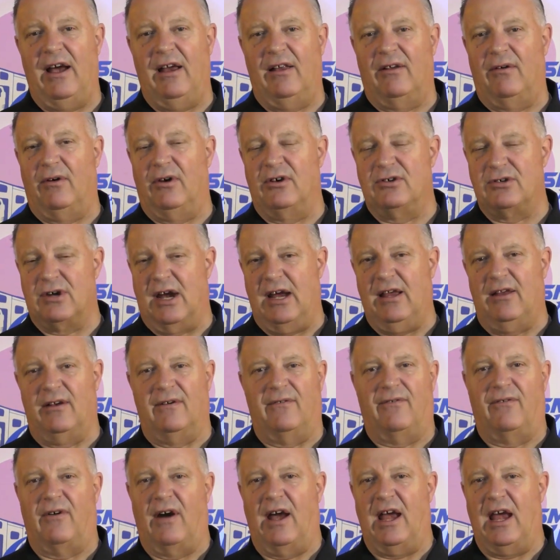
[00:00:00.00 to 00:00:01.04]
trailer
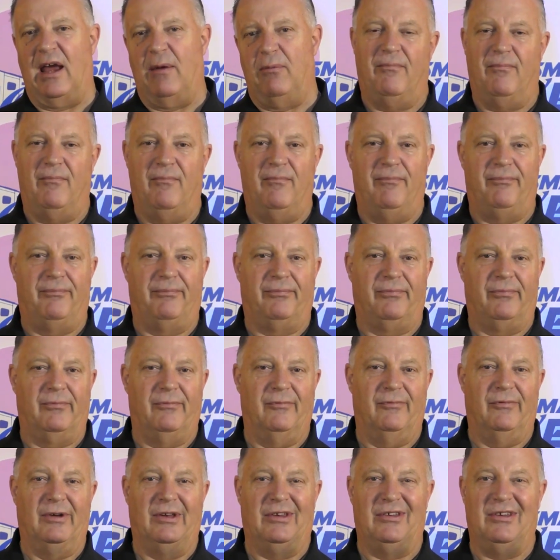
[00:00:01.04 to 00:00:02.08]
frames,
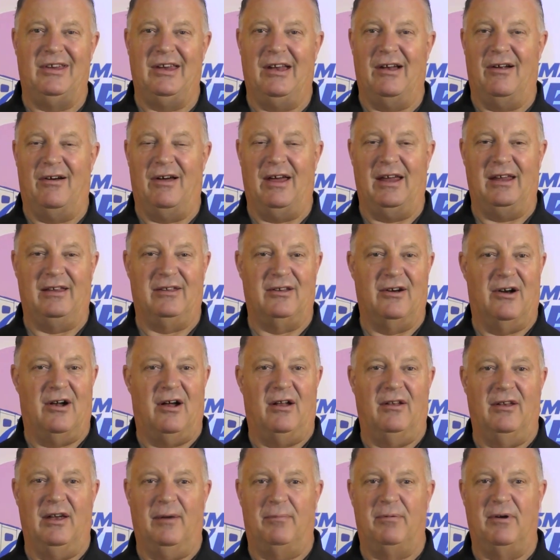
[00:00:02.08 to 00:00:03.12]
which, I think they're all
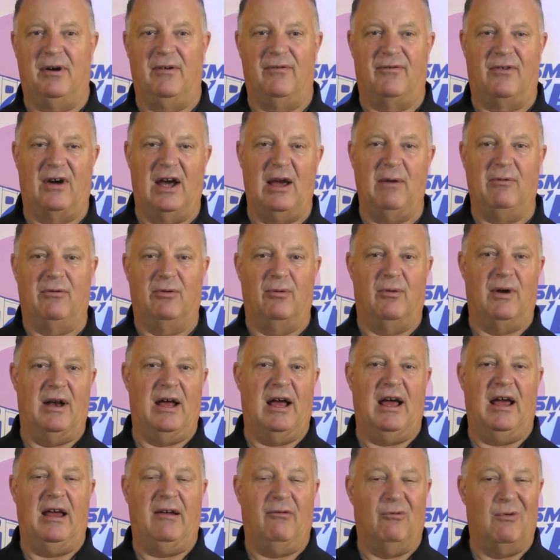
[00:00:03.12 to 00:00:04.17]
Lippert frames from
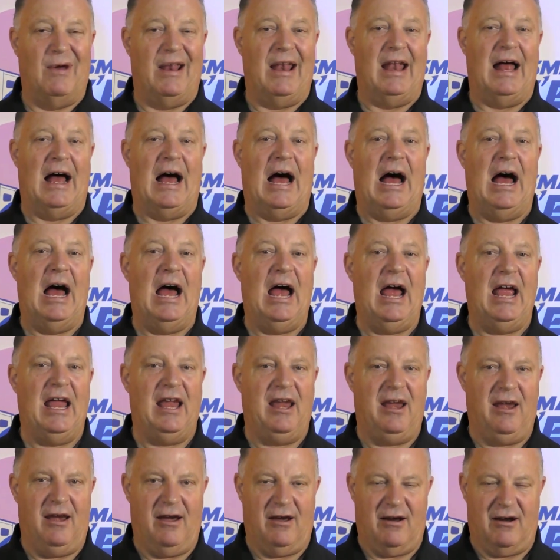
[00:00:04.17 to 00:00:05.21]
what I
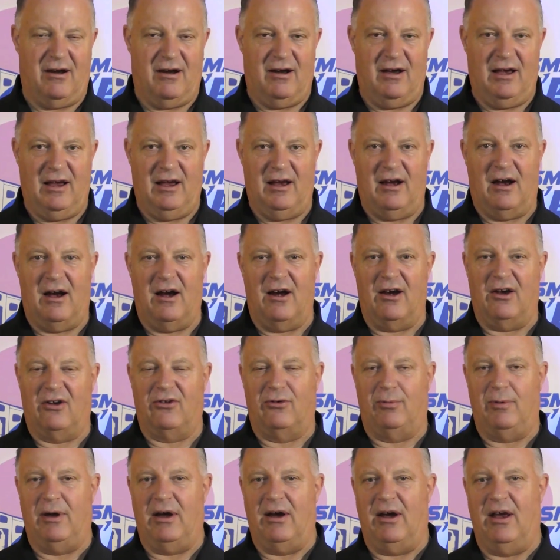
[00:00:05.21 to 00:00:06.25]
hear in our
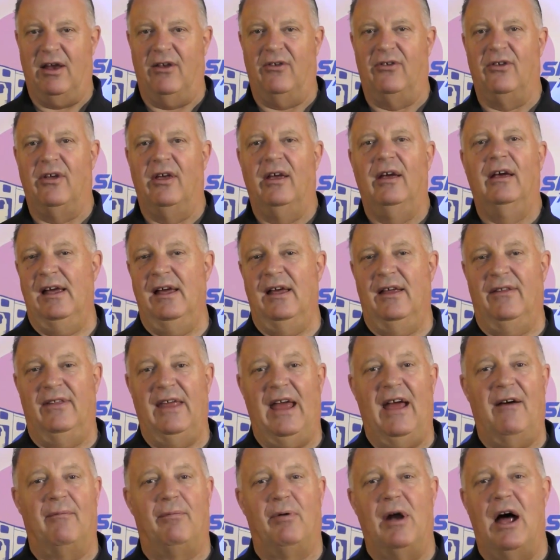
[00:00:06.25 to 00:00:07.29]
experience. They
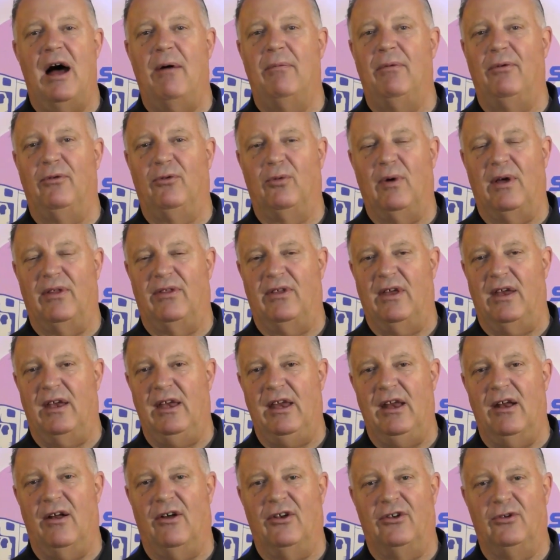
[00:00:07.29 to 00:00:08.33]
have problems with it.
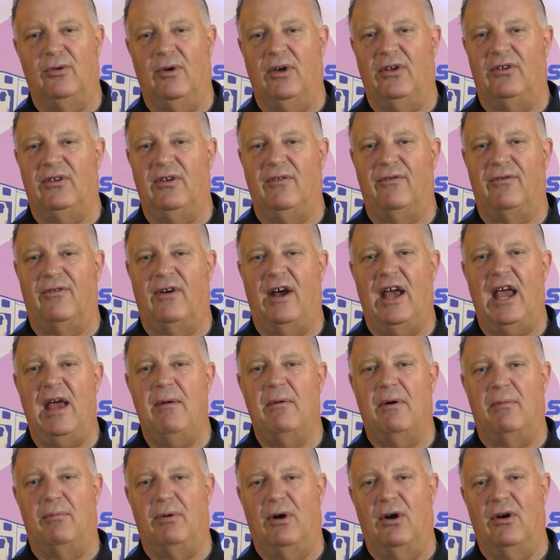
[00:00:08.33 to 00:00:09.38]
A twisted frame, a
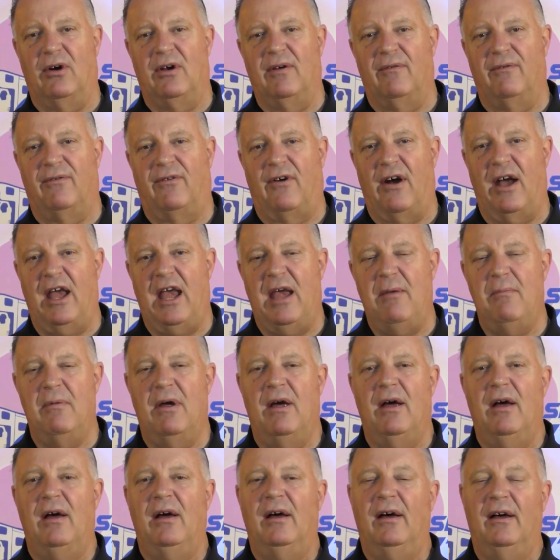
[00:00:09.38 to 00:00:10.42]
broken frame
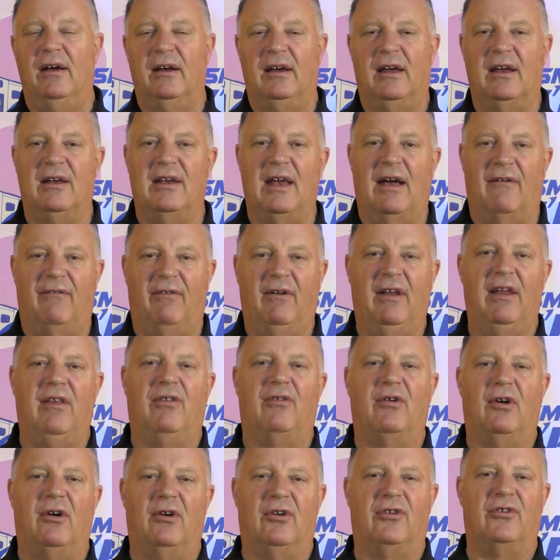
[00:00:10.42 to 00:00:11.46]
can definitely
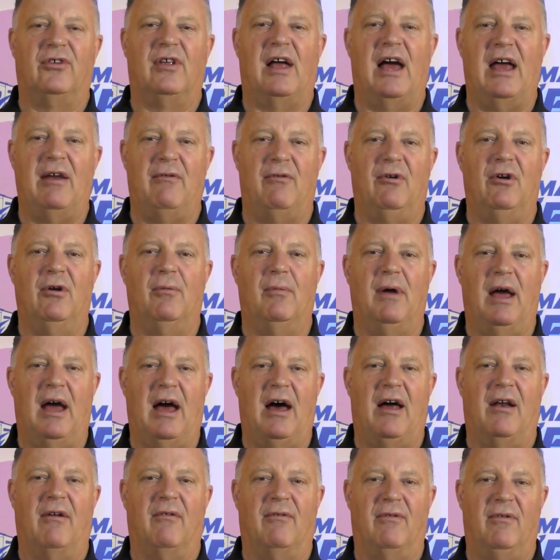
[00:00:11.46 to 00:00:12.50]
throw a slide room
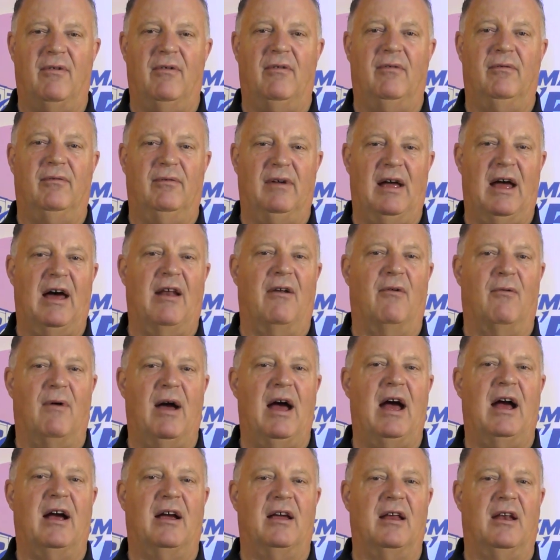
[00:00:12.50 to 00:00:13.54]
out of
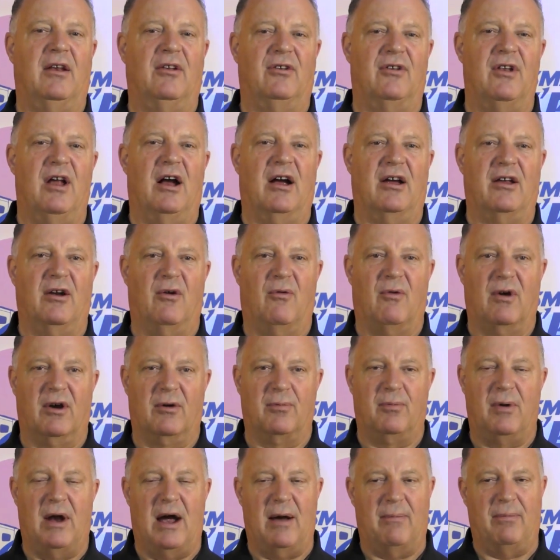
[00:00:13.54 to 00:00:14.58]
whack, and it's not going to work
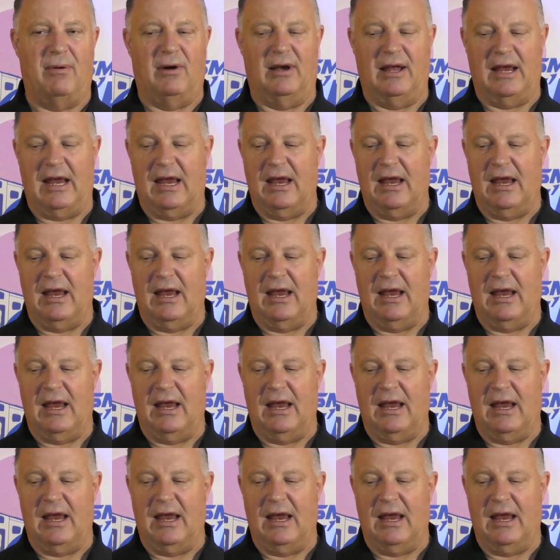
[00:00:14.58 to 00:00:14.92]
properly.